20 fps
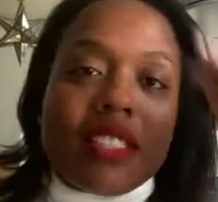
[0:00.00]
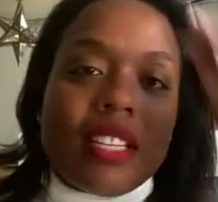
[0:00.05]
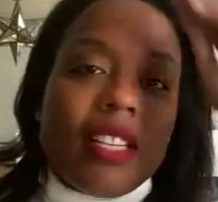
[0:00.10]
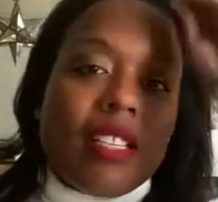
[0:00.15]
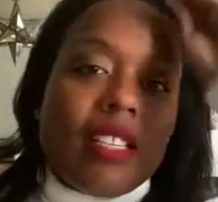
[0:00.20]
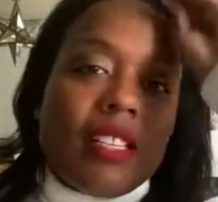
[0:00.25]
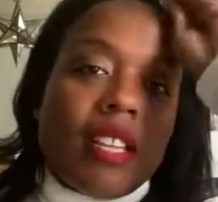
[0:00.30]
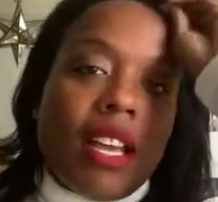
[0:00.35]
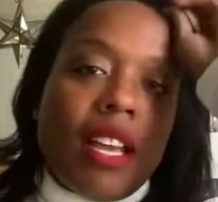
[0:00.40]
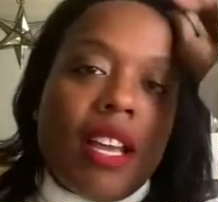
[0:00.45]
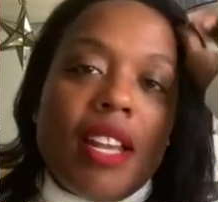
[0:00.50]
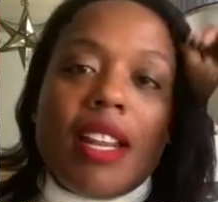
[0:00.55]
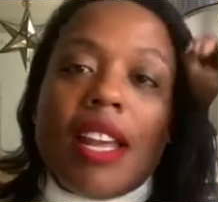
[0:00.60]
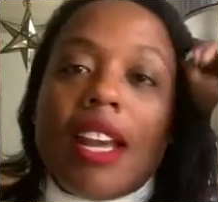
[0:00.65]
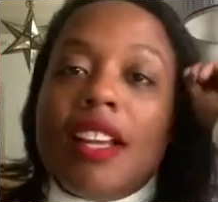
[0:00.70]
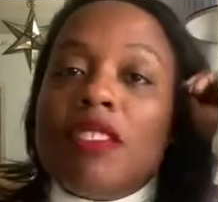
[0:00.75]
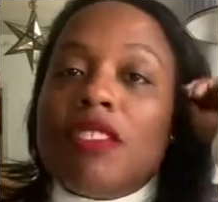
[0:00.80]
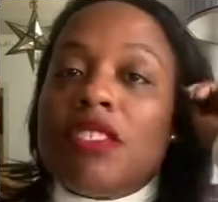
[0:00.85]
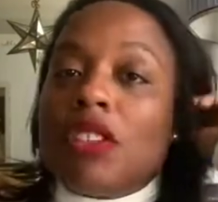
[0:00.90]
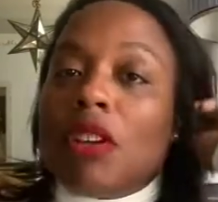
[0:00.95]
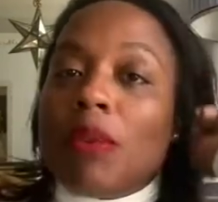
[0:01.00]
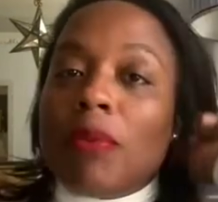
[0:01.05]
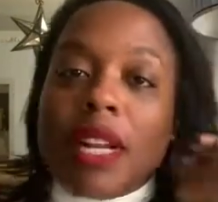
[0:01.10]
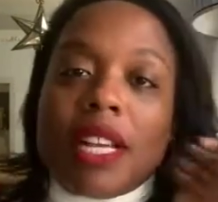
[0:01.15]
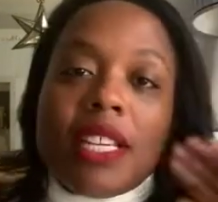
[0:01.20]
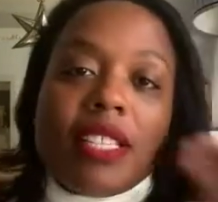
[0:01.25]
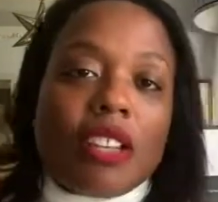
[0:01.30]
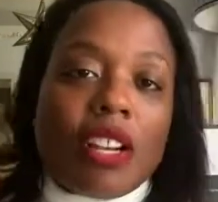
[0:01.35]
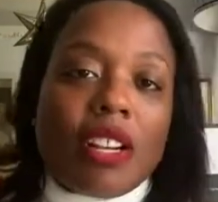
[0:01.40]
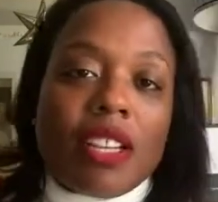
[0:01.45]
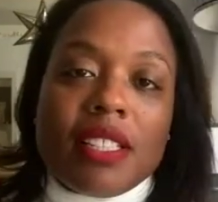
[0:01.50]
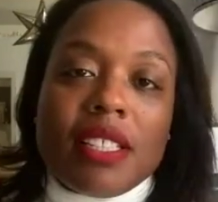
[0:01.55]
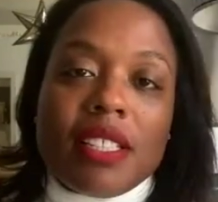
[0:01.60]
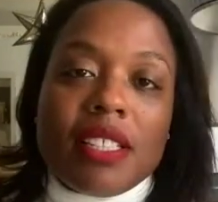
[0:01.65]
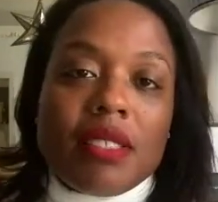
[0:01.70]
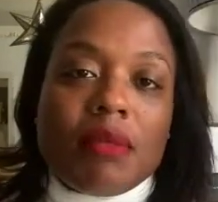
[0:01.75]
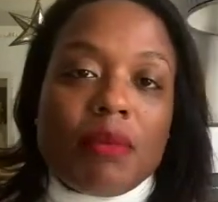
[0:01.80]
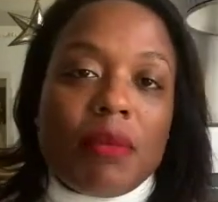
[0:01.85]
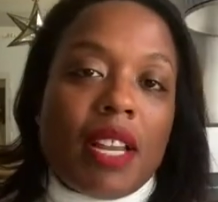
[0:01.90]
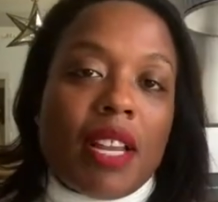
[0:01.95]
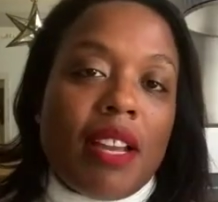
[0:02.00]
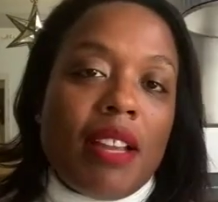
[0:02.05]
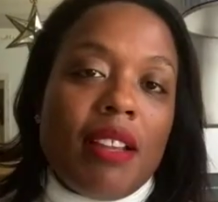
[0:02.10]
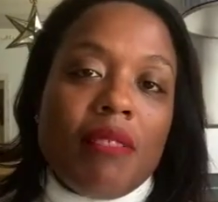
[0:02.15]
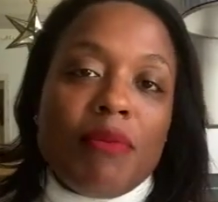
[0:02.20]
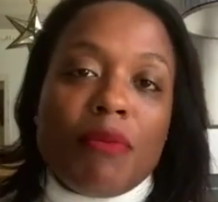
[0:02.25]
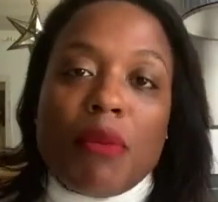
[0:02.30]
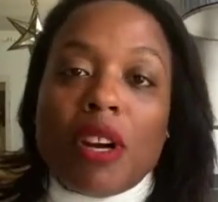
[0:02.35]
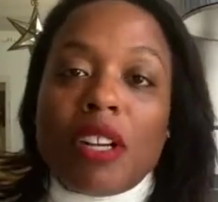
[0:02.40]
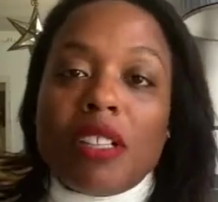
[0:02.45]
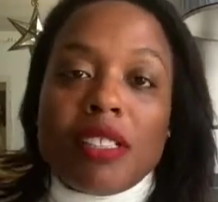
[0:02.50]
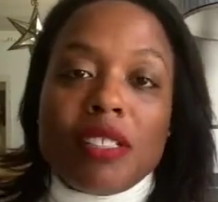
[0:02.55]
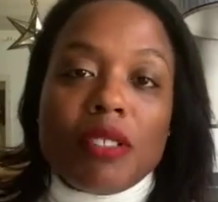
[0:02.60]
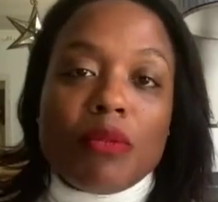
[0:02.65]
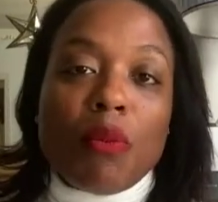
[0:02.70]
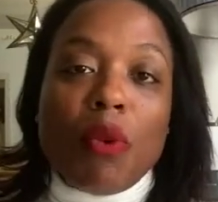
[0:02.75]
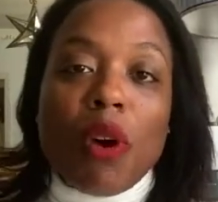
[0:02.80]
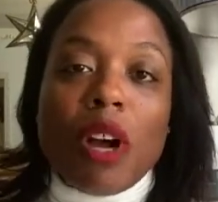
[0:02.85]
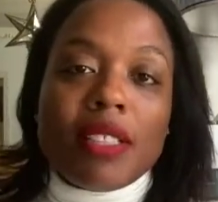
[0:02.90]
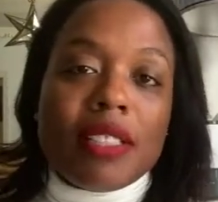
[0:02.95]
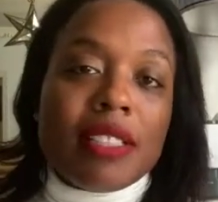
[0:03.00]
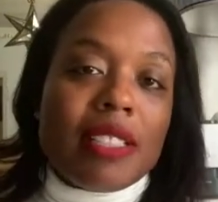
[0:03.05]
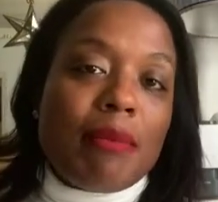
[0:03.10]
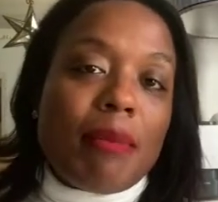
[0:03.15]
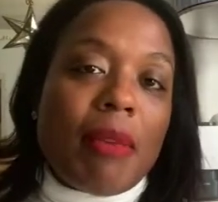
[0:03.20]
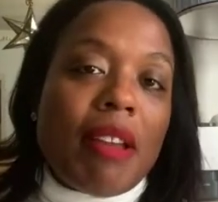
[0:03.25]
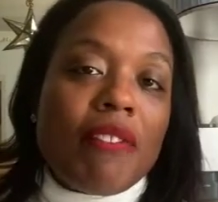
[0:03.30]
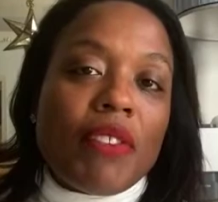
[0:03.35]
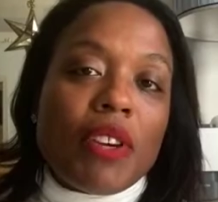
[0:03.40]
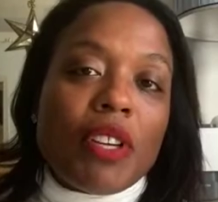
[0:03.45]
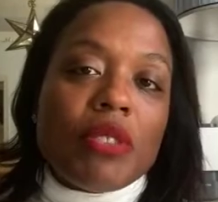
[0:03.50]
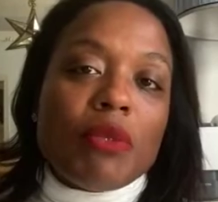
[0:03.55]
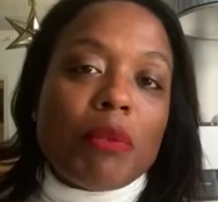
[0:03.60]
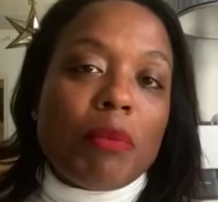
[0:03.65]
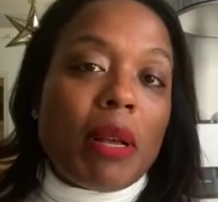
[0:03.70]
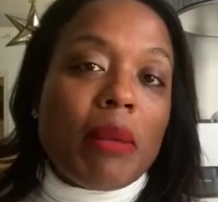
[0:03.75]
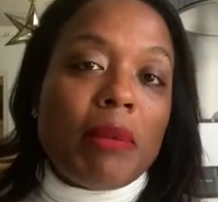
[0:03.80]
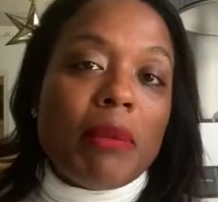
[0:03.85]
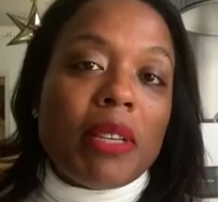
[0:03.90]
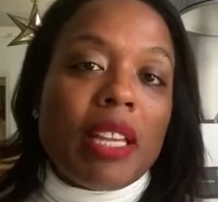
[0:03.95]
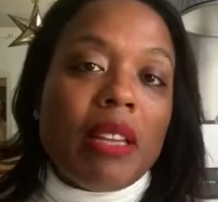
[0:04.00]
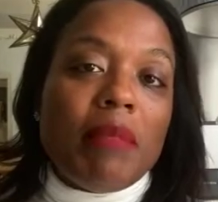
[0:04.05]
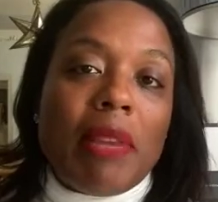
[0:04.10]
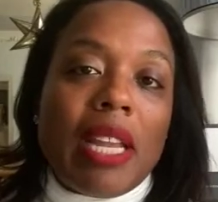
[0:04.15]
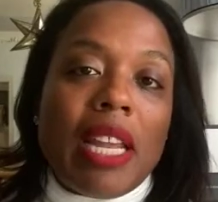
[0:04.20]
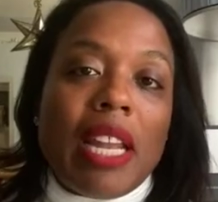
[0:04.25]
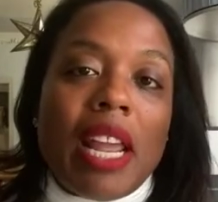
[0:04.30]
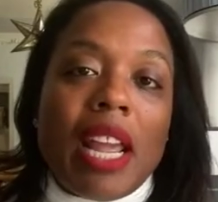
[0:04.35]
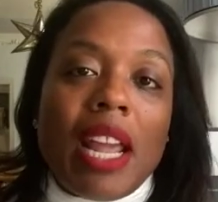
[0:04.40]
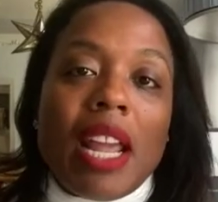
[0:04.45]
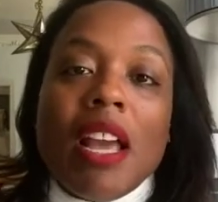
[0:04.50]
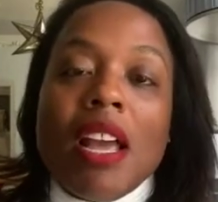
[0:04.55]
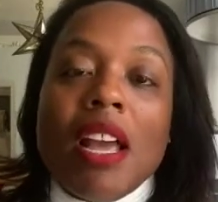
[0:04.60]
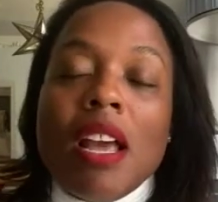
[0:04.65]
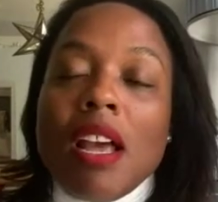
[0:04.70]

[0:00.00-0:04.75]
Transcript: And when I started this, when I walked into my first Republican meeting,